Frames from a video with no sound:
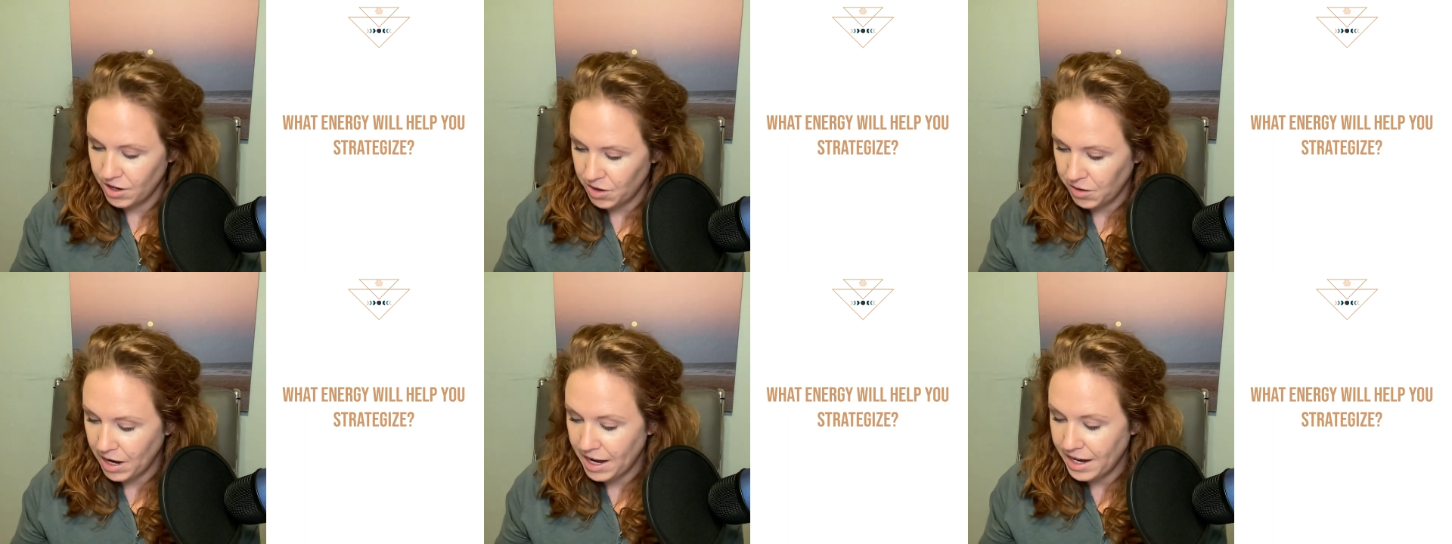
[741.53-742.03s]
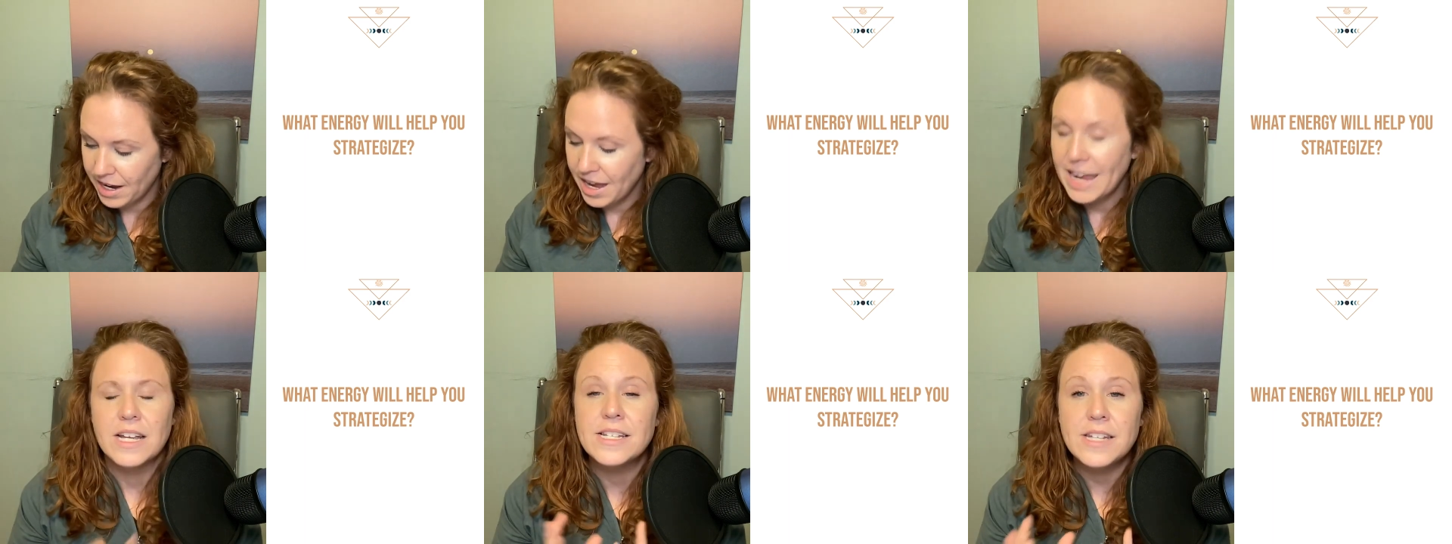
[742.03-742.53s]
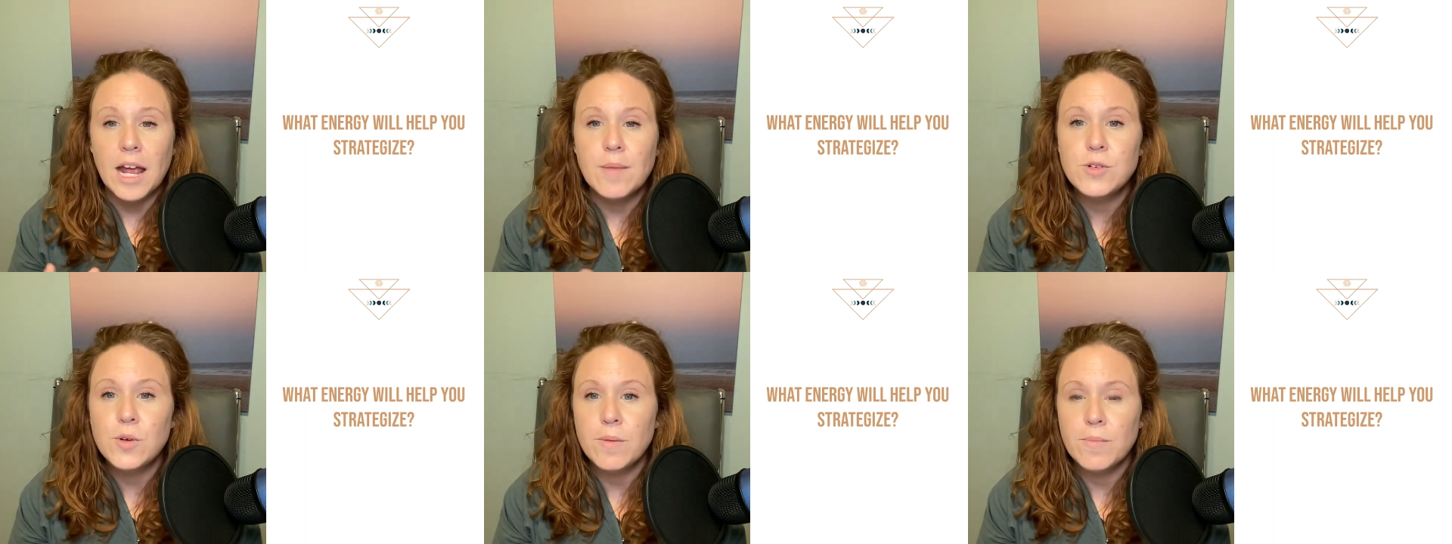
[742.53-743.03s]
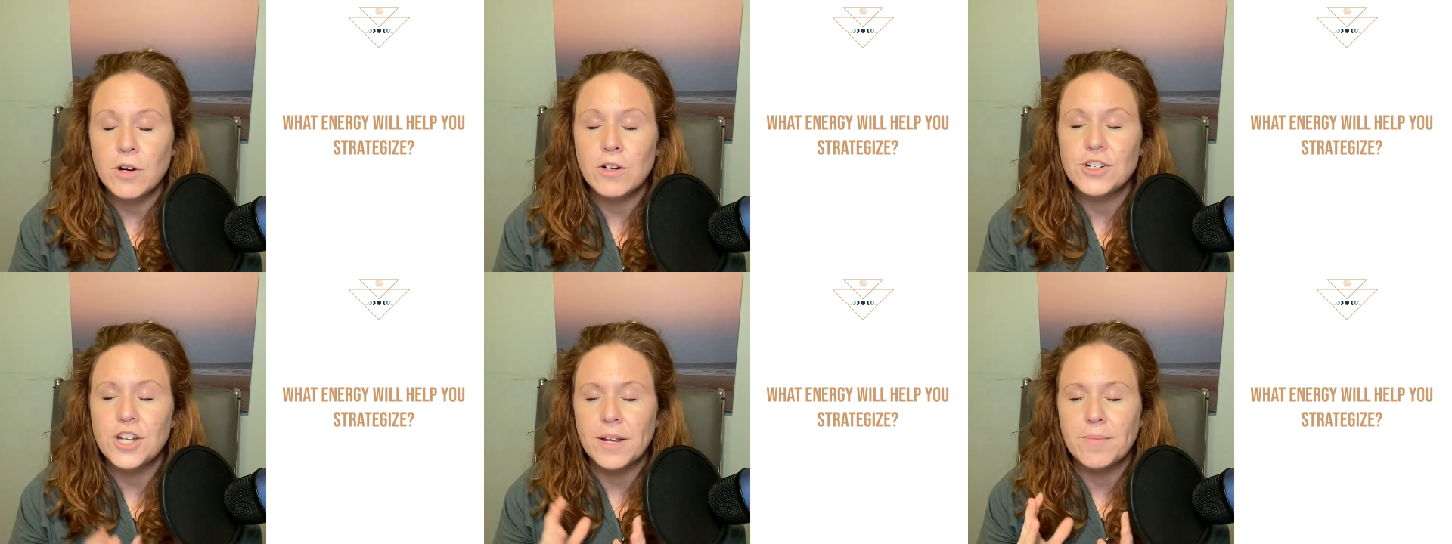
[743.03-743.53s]
okay? It's time to
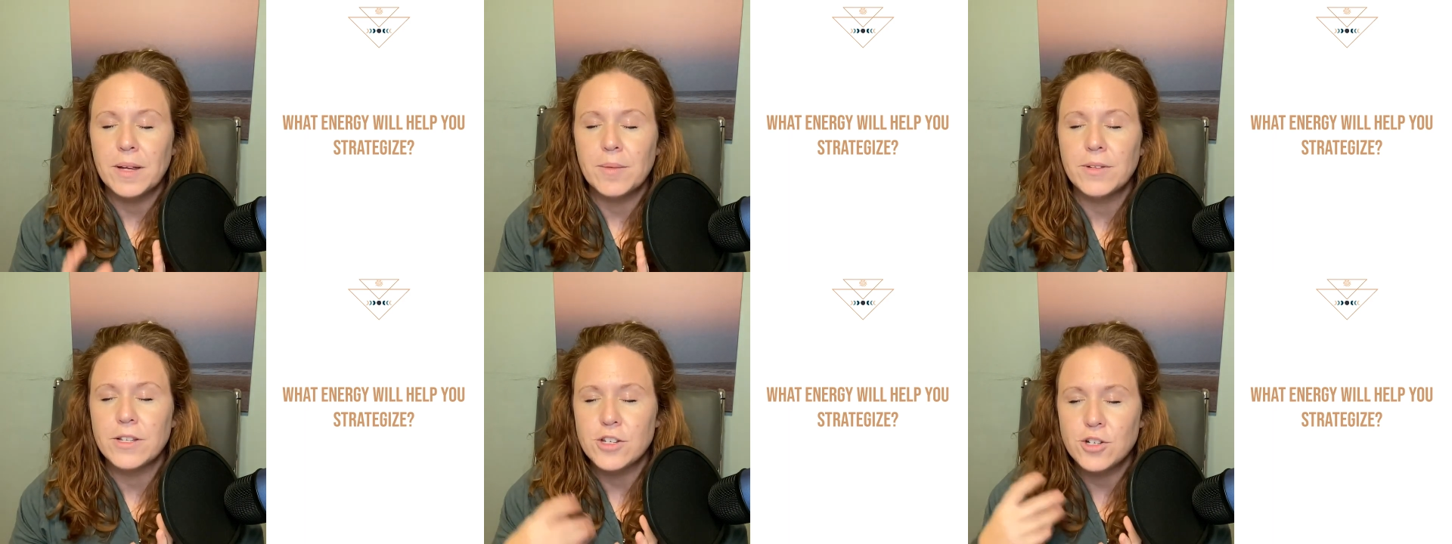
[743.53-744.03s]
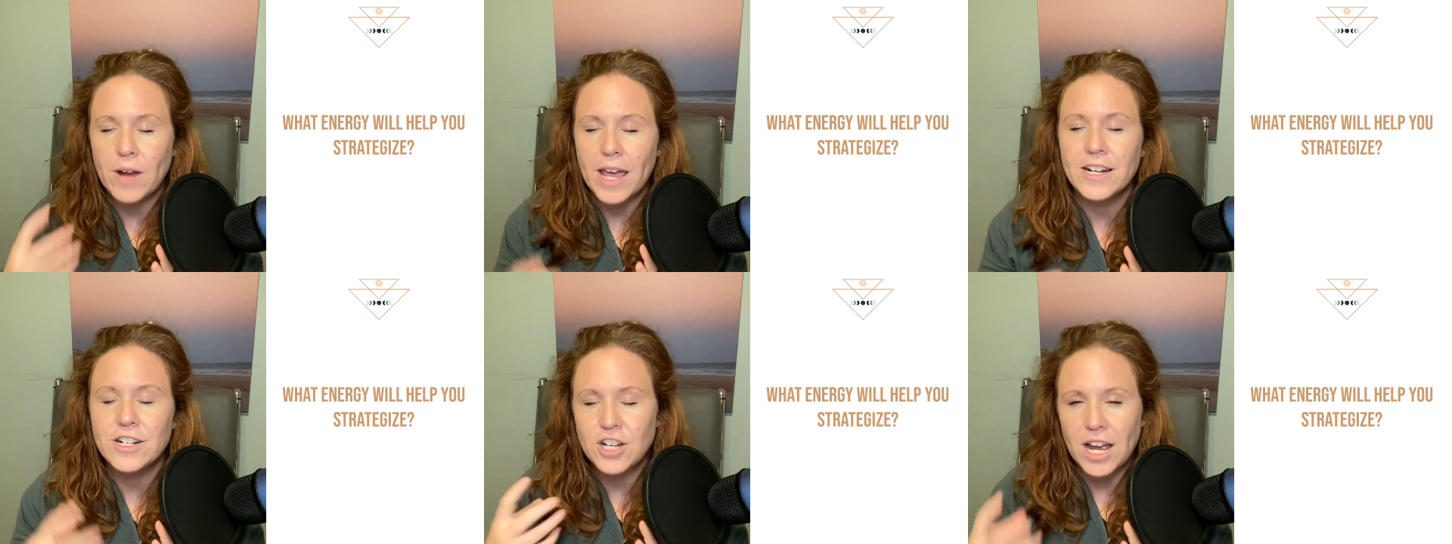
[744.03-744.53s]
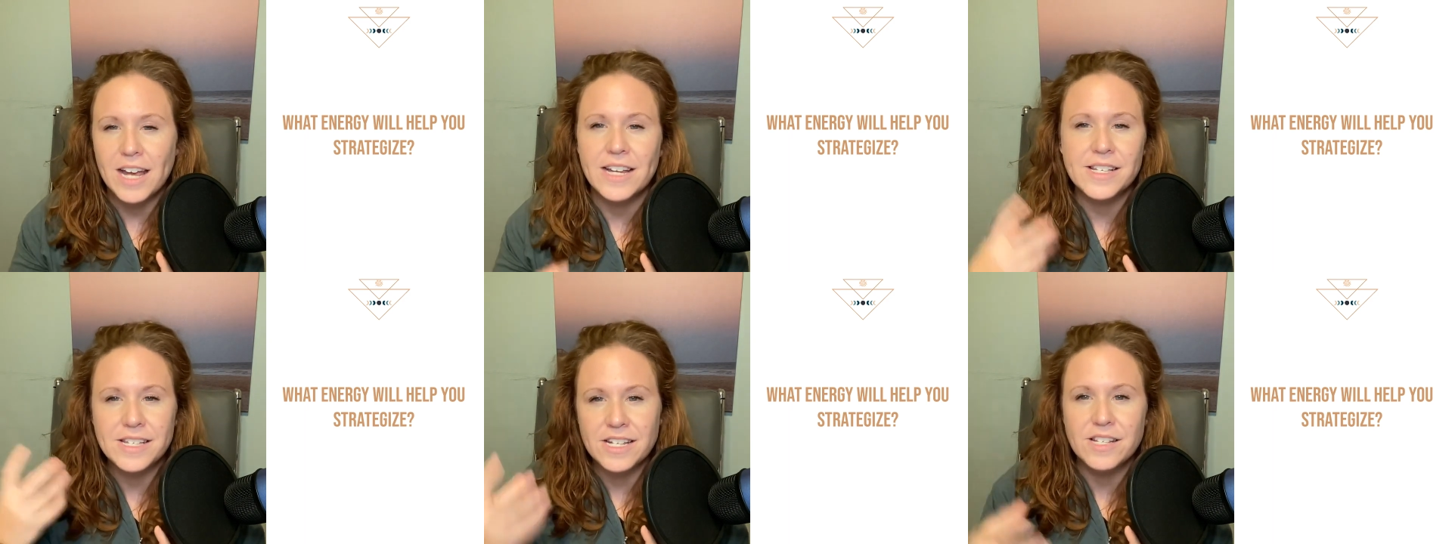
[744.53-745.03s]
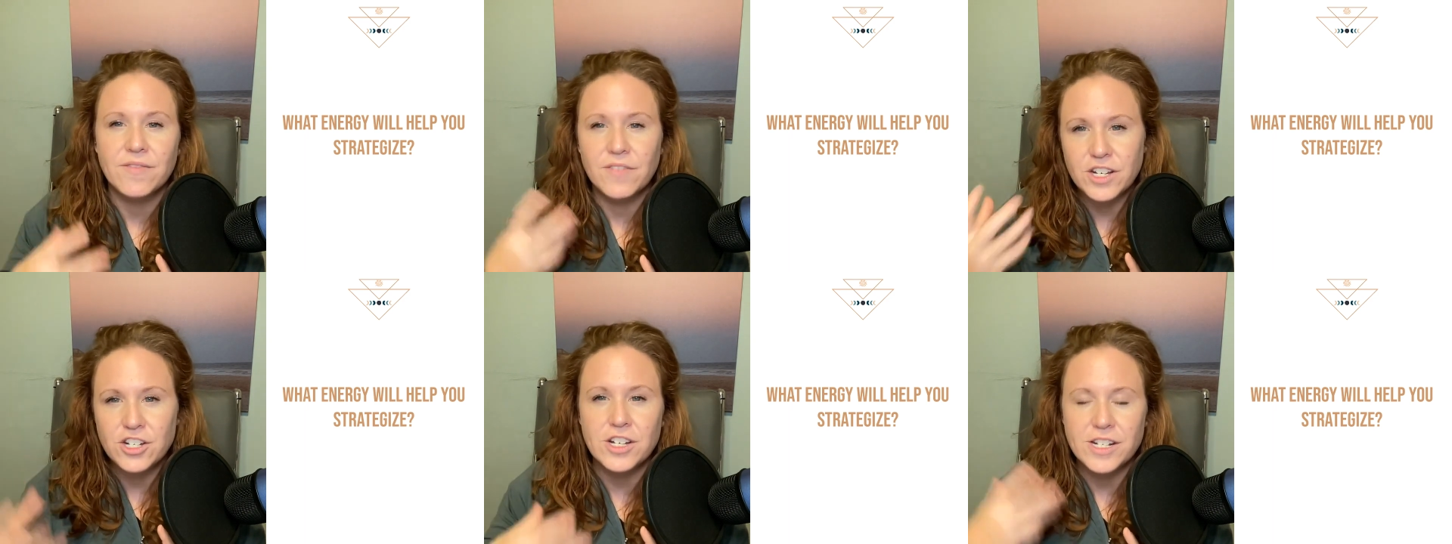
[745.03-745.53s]
emerge and be able to strategize these
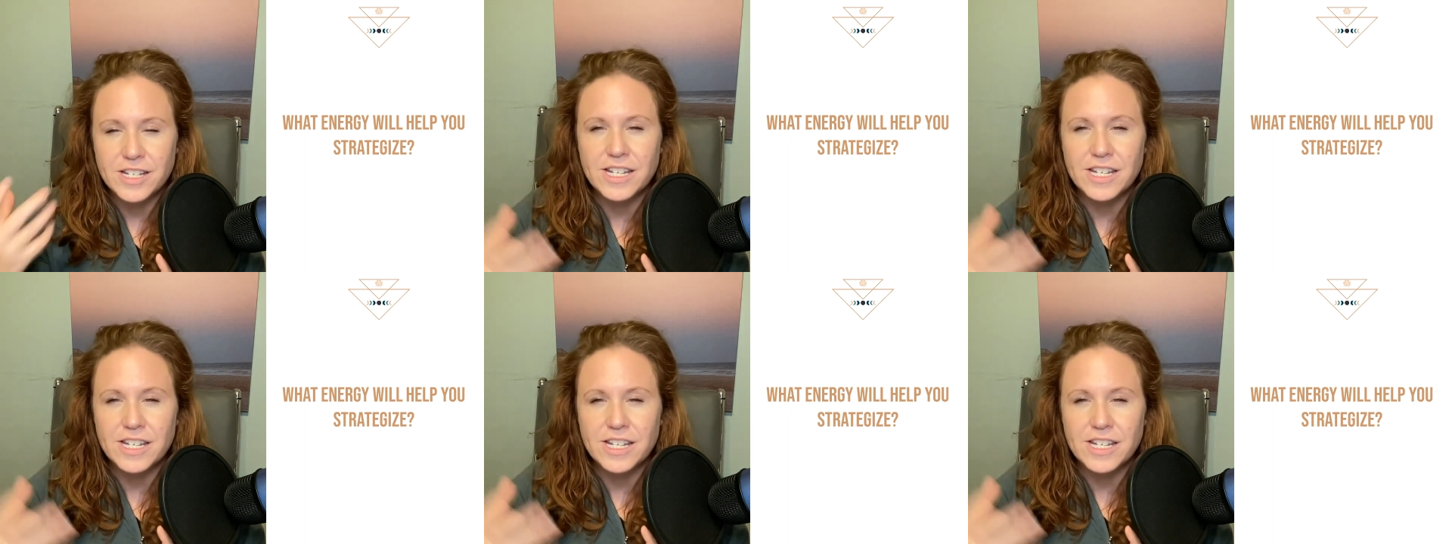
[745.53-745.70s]
visions,